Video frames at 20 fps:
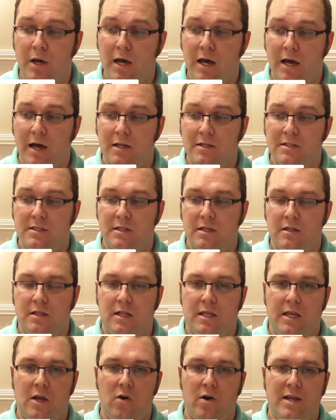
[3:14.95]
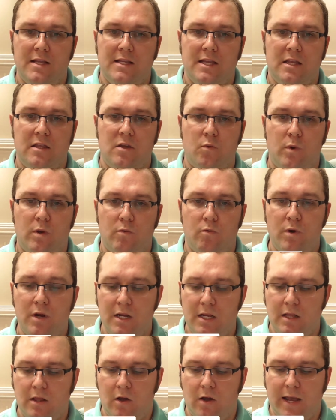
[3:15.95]
But the idea that we
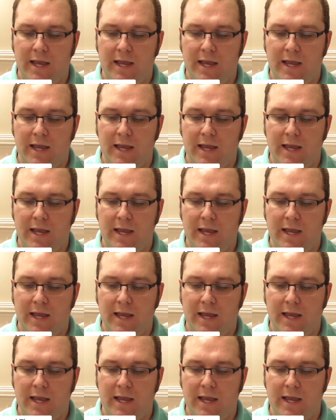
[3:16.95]
really